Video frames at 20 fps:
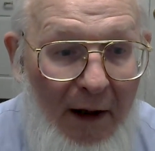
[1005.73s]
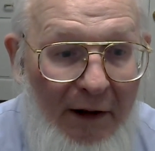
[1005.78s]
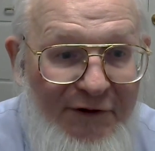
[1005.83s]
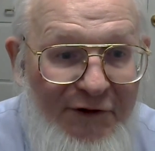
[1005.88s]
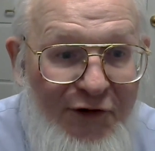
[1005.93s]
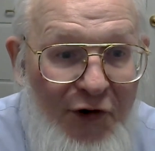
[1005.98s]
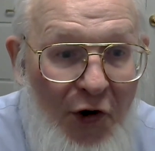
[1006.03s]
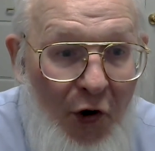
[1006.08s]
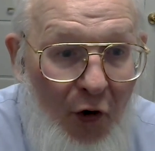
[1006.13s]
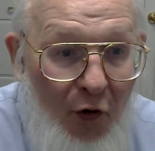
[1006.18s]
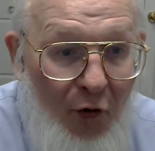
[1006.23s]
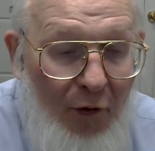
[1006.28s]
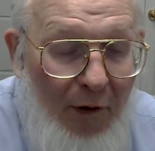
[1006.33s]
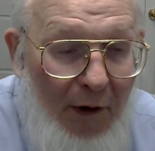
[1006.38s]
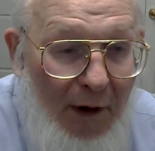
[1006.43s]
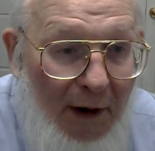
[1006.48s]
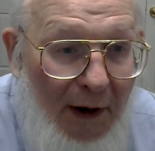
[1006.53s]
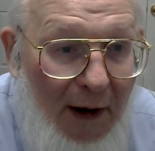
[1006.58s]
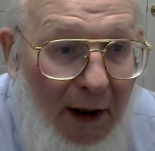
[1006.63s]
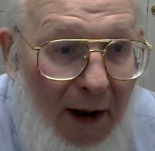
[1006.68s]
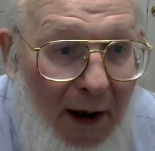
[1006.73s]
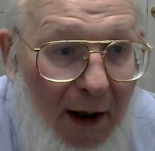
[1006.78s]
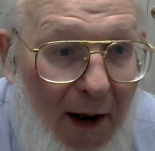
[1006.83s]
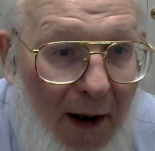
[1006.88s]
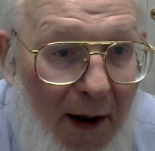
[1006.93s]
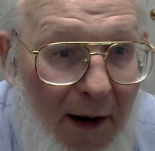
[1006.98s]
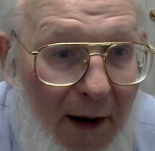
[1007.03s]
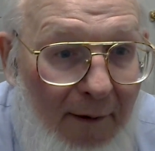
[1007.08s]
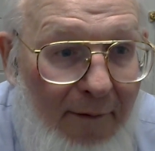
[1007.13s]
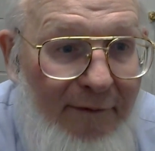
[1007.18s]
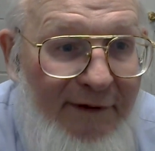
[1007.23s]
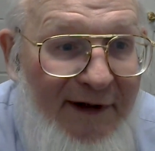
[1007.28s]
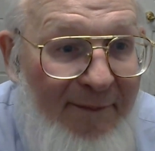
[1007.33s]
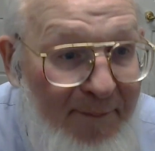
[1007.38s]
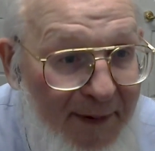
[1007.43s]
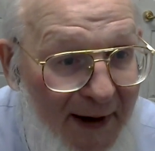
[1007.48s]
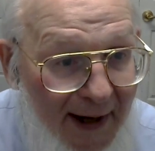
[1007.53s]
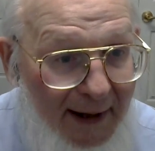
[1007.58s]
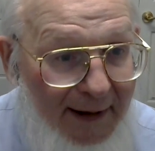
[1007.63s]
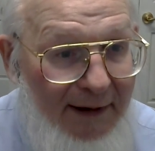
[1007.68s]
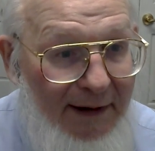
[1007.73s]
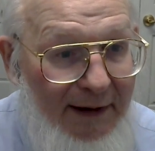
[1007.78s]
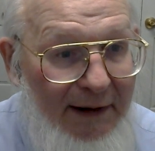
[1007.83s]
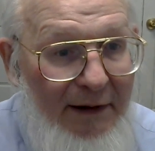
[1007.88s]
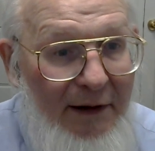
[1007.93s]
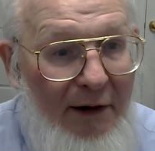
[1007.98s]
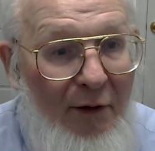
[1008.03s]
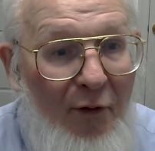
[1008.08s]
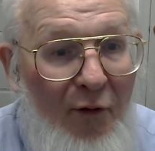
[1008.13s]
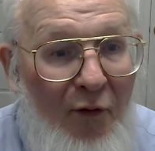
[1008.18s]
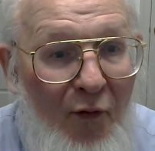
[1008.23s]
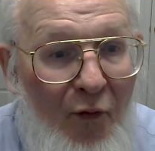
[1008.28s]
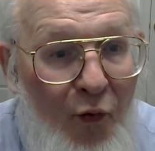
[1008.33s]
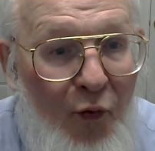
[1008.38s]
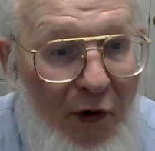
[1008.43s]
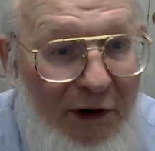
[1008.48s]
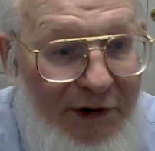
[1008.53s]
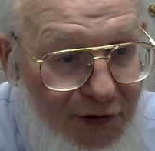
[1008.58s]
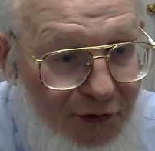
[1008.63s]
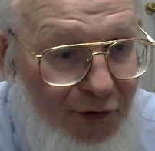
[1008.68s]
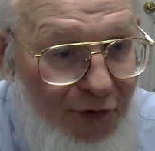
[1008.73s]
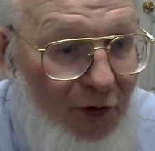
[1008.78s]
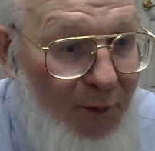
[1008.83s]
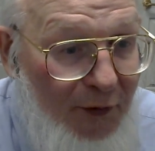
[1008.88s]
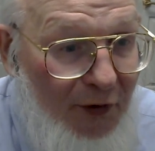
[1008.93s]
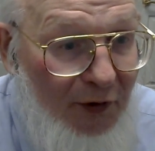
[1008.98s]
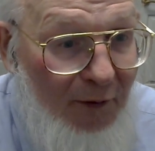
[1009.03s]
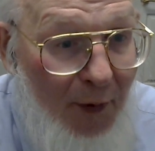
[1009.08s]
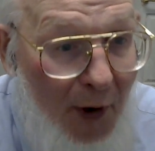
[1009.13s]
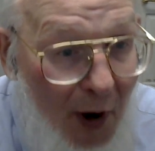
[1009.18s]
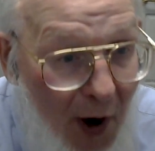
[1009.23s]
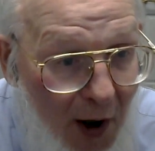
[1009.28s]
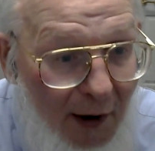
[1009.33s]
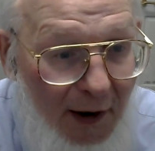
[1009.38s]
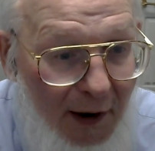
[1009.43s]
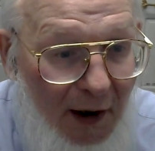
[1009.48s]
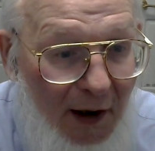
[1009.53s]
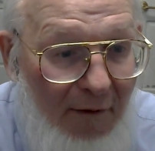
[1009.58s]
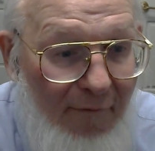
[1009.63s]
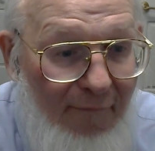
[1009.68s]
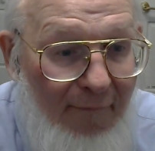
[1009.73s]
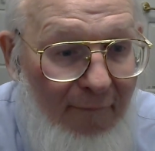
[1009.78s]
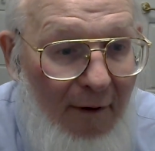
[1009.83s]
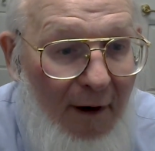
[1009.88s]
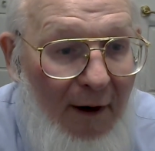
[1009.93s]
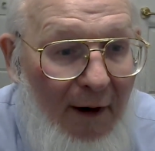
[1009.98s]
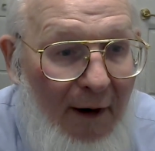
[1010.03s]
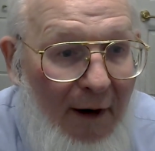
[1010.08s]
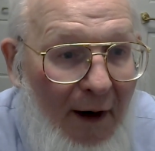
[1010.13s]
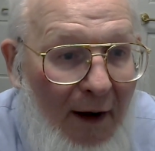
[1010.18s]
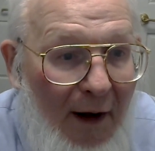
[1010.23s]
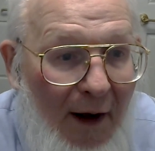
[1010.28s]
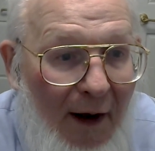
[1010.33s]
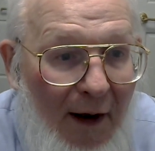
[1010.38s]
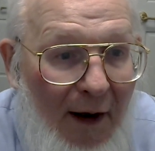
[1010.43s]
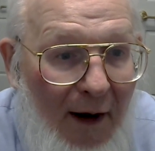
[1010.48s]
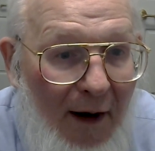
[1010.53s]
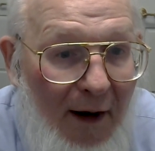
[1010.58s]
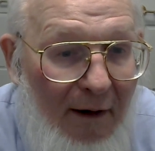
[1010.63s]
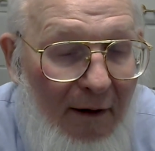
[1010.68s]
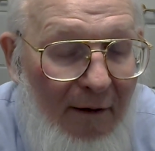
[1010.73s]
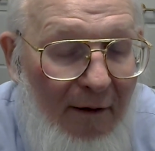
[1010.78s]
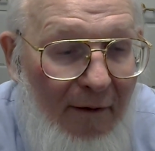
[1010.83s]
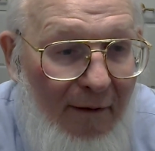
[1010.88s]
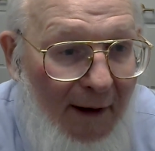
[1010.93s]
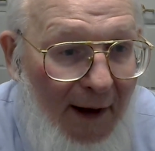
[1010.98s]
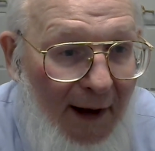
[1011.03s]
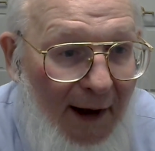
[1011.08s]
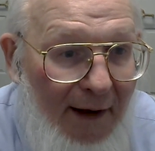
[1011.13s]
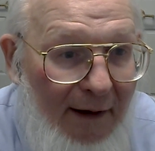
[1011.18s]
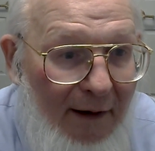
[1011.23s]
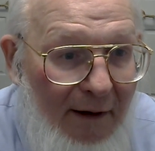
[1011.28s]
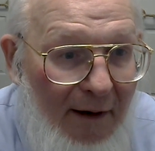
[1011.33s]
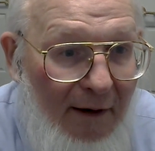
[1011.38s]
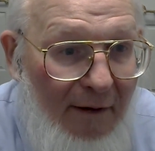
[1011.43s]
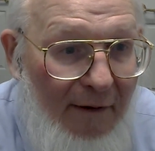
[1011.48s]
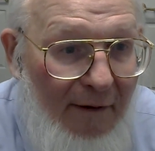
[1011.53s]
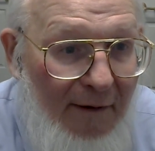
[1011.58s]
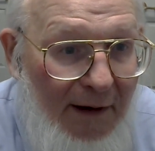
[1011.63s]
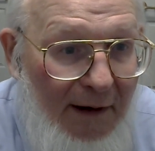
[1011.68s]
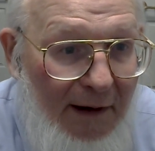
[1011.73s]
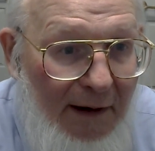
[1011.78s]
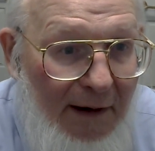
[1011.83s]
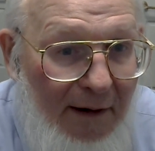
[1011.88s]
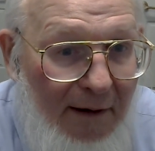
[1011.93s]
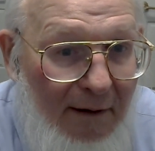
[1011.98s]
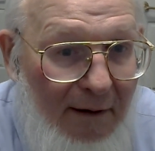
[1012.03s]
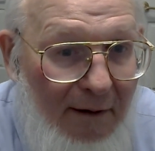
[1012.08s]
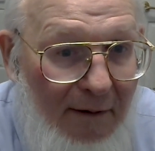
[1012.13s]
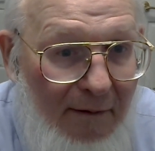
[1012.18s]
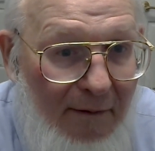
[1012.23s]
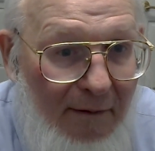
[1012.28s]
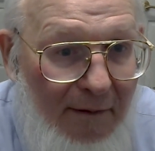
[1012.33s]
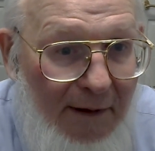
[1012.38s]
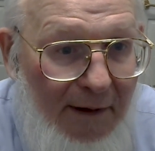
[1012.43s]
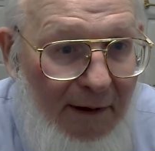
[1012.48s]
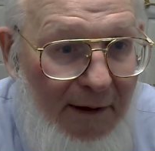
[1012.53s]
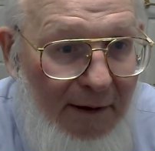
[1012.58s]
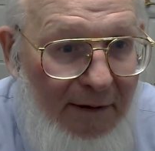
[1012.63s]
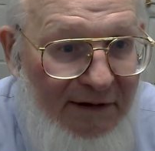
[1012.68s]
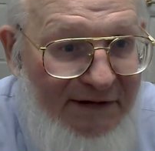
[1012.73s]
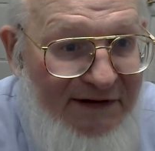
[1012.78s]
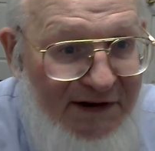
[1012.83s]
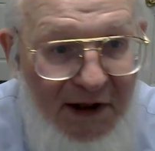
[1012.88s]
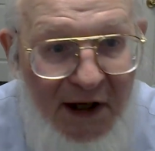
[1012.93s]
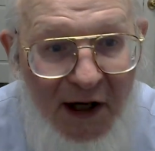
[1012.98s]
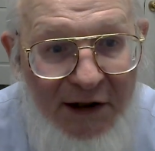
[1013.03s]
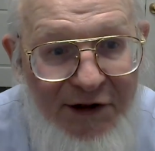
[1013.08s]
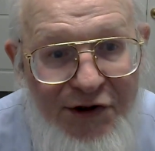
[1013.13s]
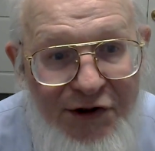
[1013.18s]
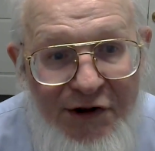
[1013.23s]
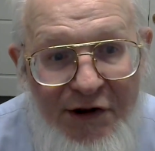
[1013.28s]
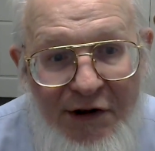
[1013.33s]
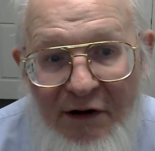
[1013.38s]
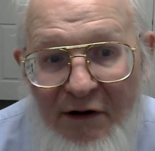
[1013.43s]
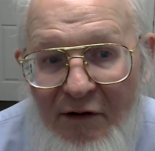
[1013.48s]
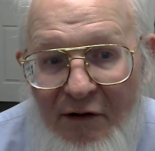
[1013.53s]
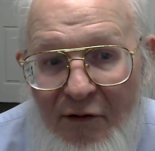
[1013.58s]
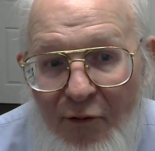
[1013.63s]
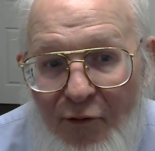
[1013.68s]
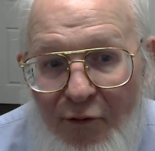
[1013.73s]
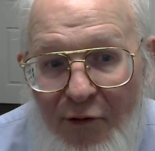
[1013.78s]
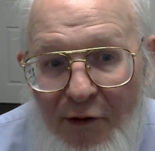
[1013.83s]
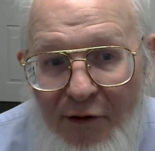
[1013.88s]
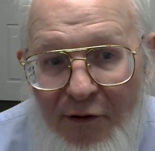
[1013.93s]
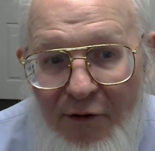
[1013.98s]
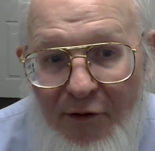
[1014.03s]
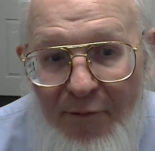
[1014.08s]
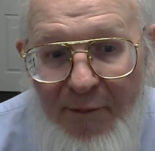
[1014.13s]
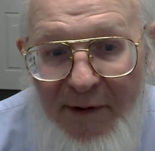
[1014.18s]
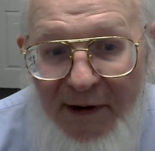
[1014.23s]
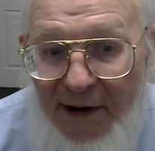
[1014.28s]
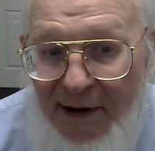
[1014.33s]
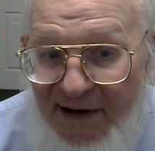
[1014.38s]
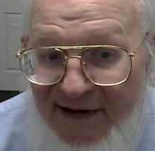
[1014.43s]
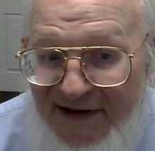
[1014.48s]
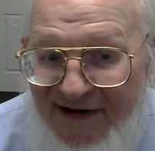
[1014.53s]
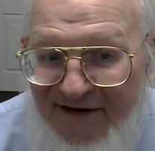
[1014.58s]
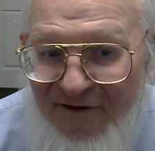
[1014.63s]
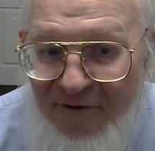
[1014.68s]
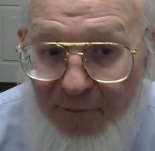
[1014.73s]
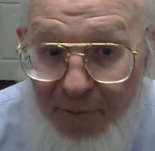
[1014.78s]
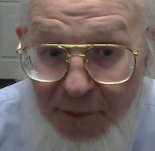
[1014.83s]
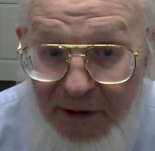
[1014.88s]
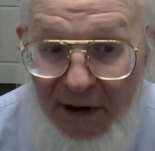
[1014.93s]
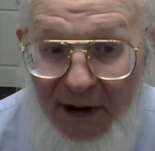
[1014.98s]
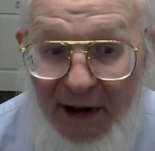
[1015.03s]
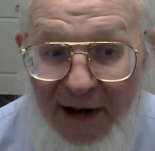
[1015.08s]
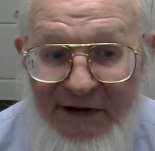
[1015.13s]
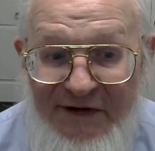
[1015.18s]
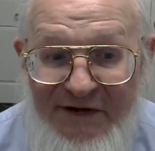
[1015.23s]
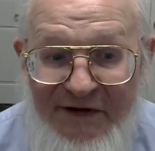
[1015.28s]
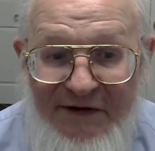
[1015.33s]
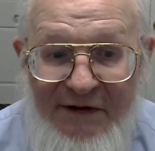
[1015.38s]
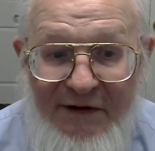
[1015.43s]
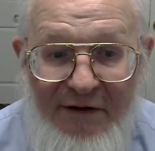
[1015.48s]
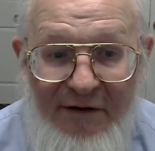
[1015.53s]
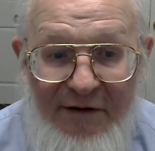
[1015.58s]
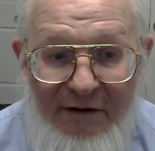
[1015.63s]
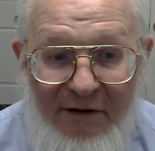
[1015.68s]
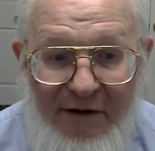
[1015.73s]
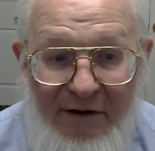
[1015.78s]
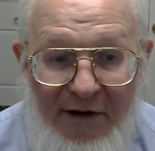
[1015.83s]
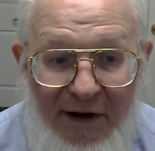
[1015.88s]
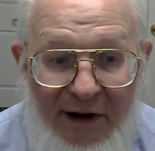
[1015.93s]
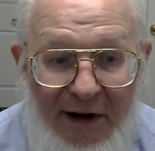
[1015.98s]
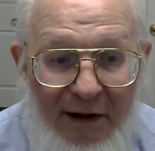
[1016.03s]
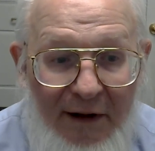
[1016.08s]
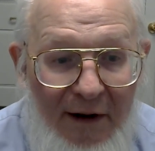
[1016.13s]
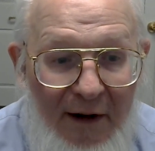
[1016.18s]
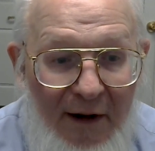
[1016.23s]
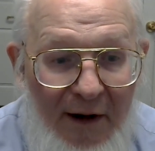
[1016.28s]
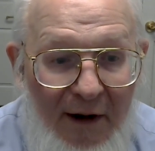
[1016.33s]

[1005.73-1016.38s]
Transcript: So, depending which group you're part of, then the discussion will be at a different place. All right.